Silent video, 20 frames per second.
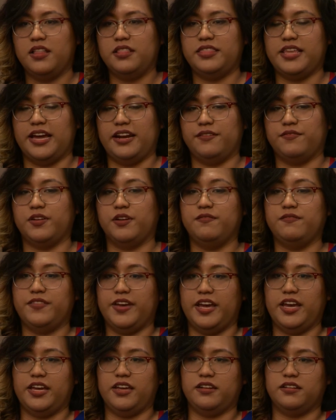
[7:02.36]
have
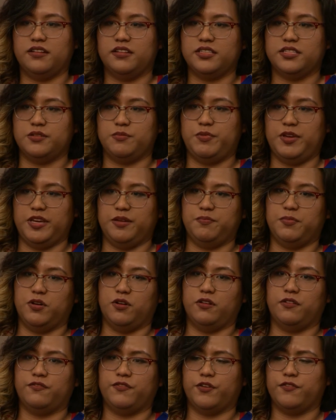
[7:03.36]
conveyed to
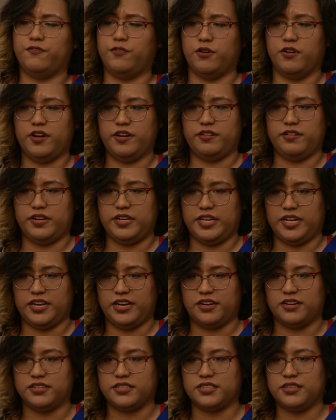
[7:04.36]
people for 400
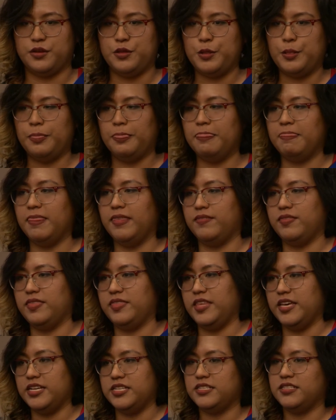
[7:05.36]
years.
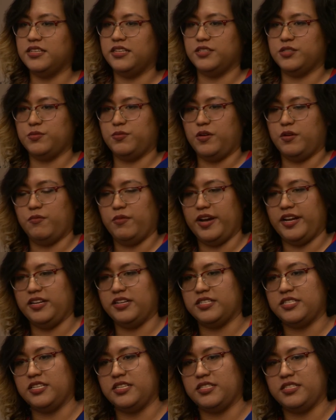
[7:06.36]
This is what
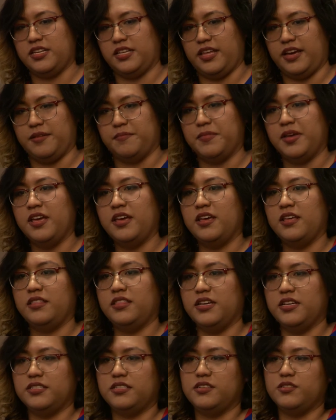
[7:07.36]
whiteness is to them.
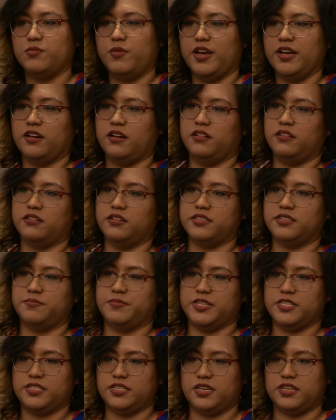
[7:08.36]
This is why colorism
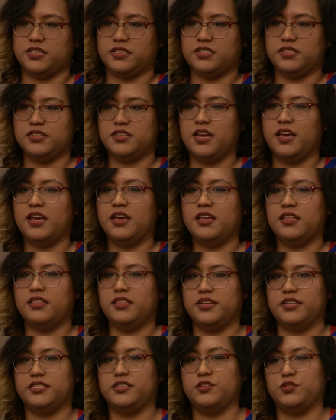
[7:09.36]
exists.
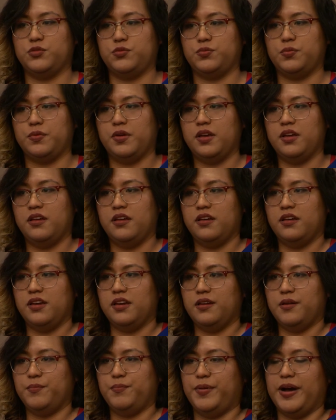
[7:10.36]
This is
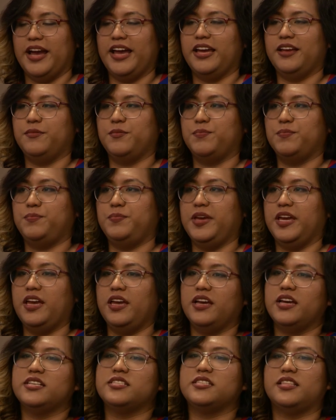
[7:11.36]
by
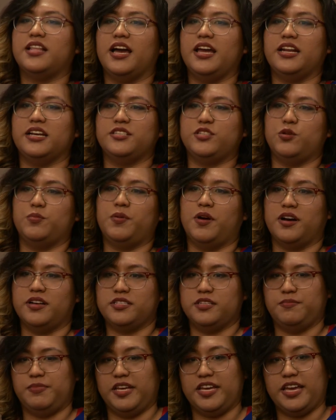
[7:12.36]
being as light as you
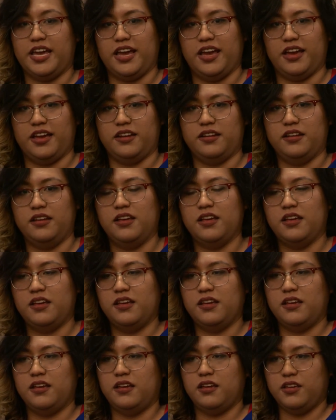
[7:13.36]
possibly can,
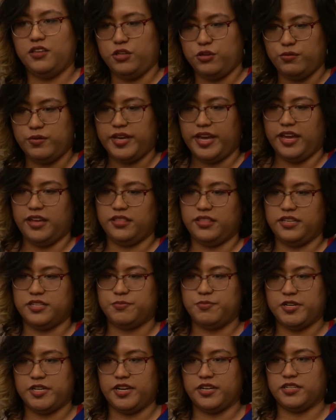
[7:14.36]
you gain these
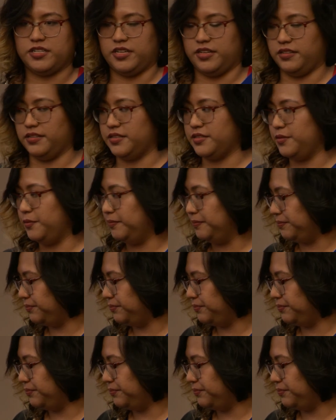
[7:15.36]
protections.